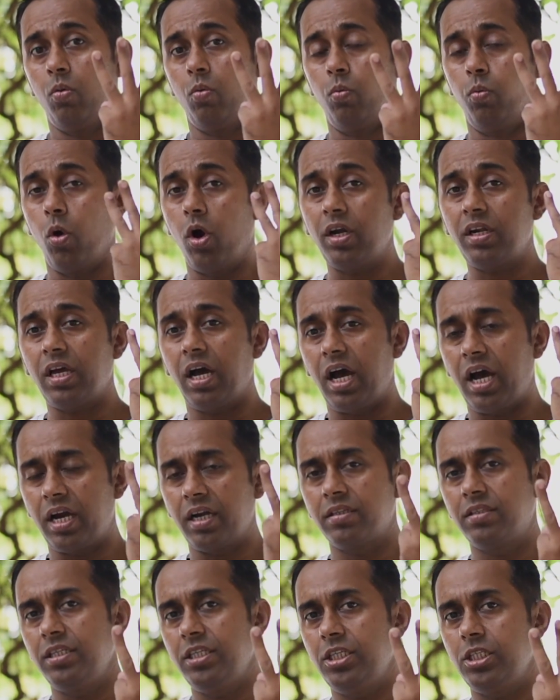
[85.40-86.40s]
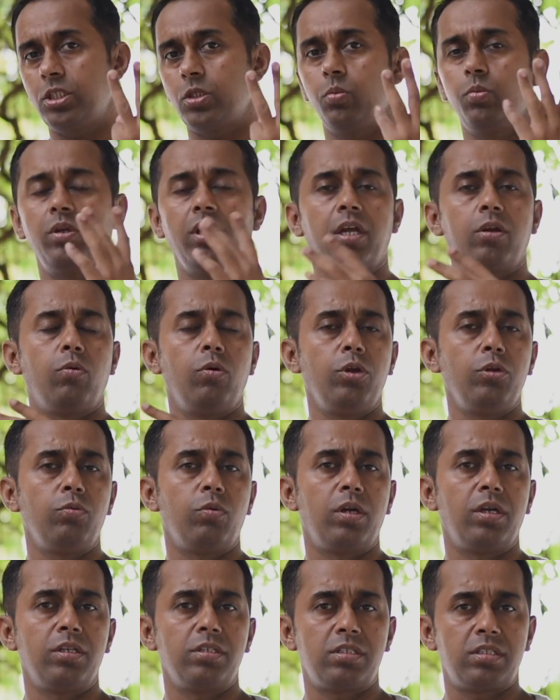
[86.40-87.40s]
What are these? We are going
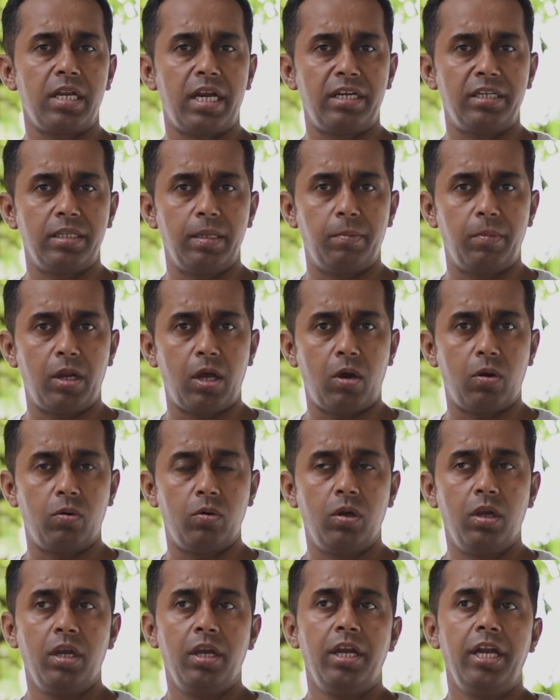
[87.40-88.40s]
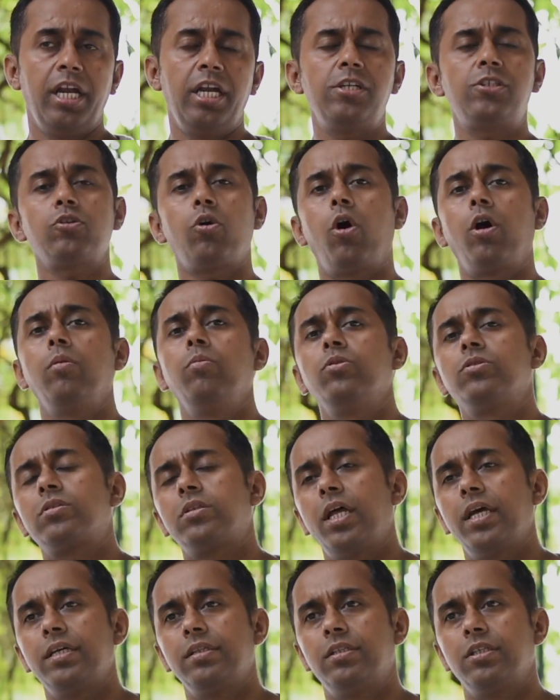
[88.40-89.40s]
to understand them now. It's almost
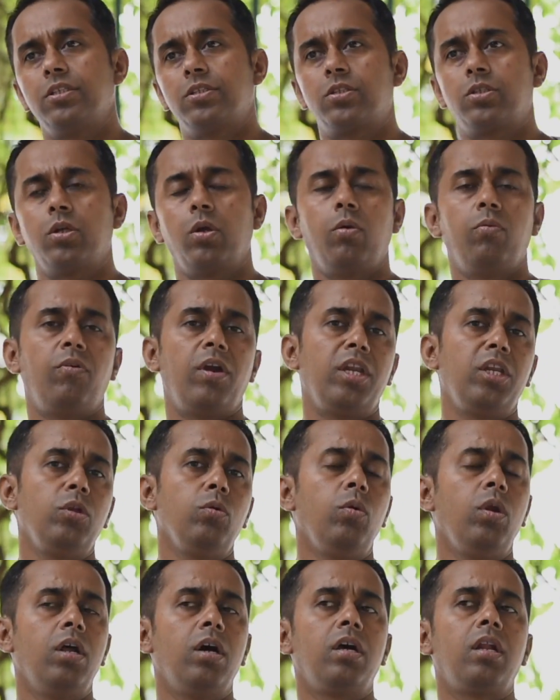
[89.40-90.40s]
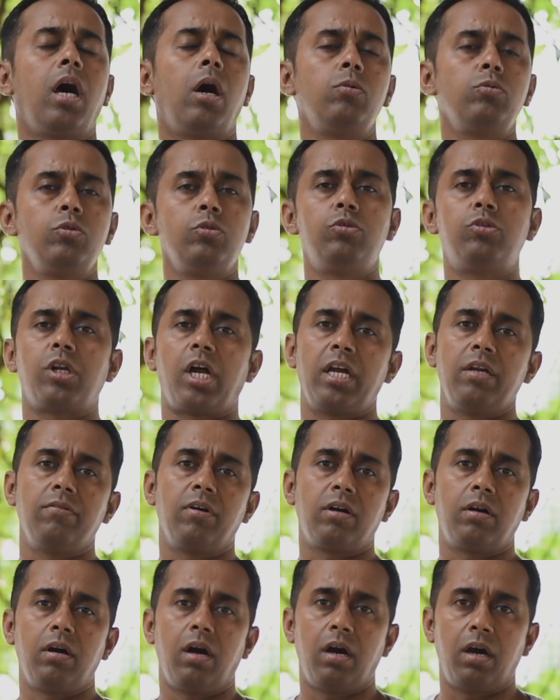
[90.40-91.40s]
like this when you learn how to drive
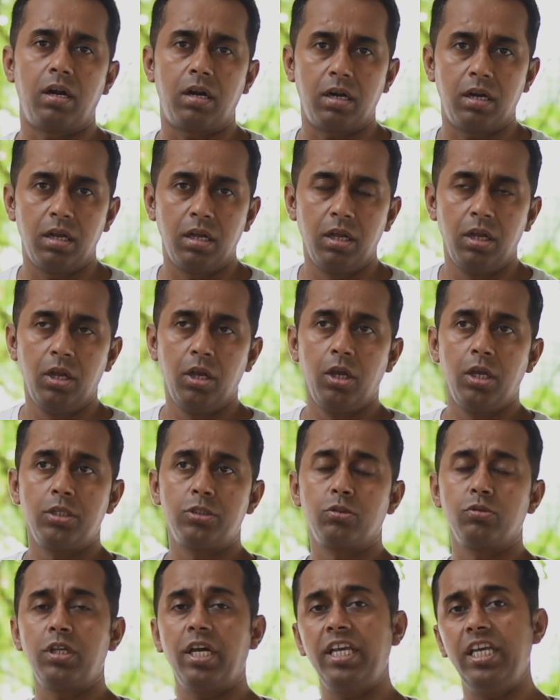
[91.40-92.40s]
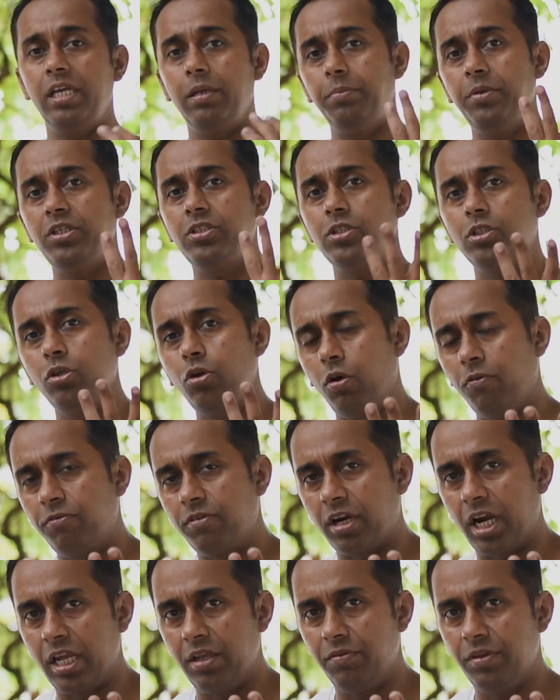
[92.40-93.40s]
a car. So the ABC of
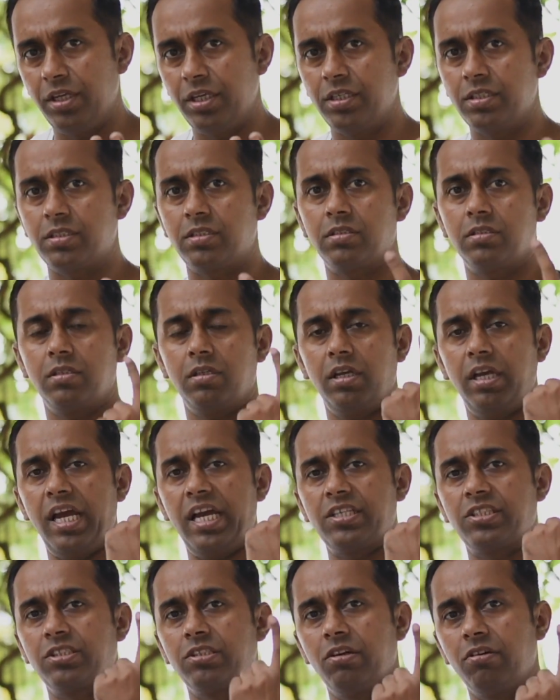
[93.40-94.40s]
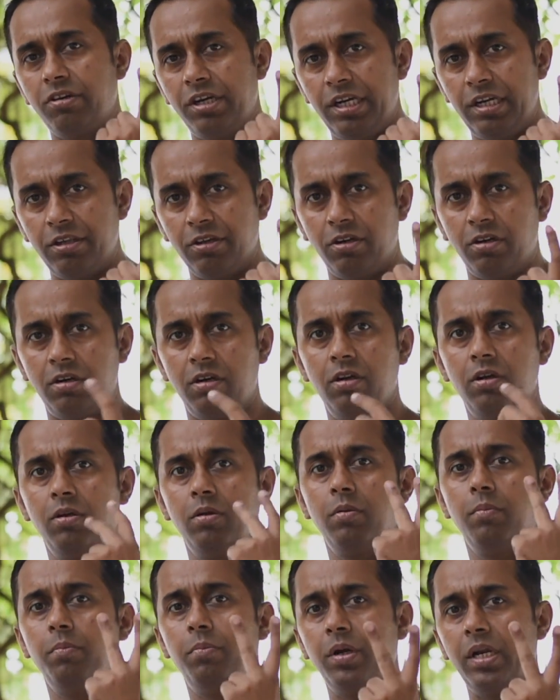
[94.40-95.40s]
driving is accelerator,
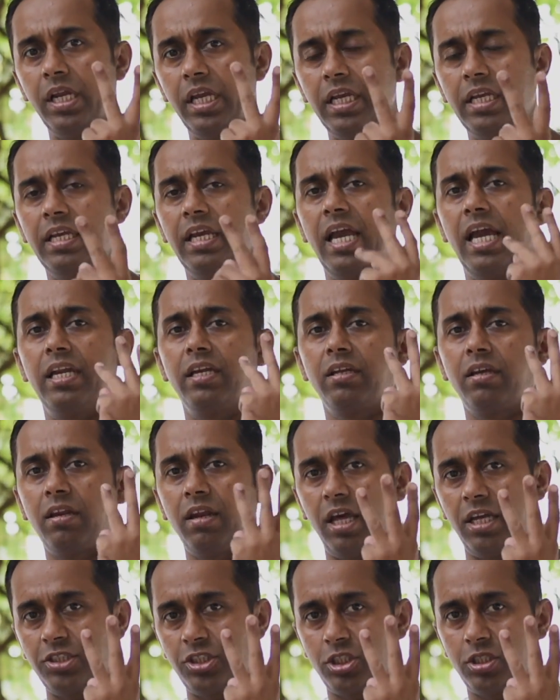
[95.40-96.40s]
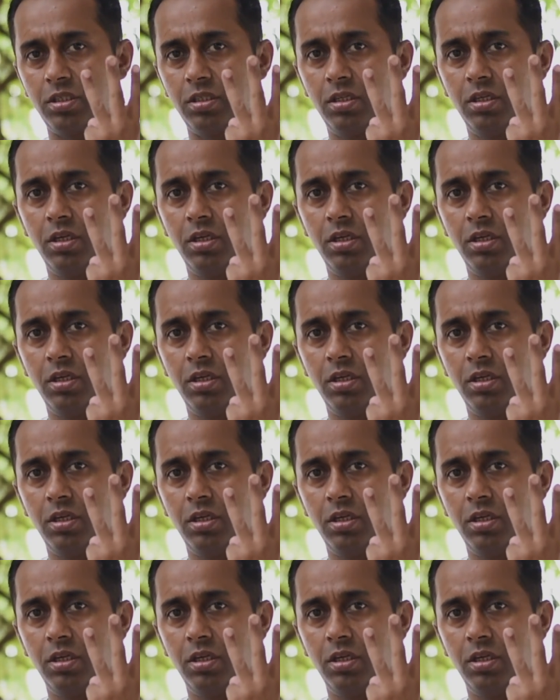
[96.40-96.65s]
brake and clutch.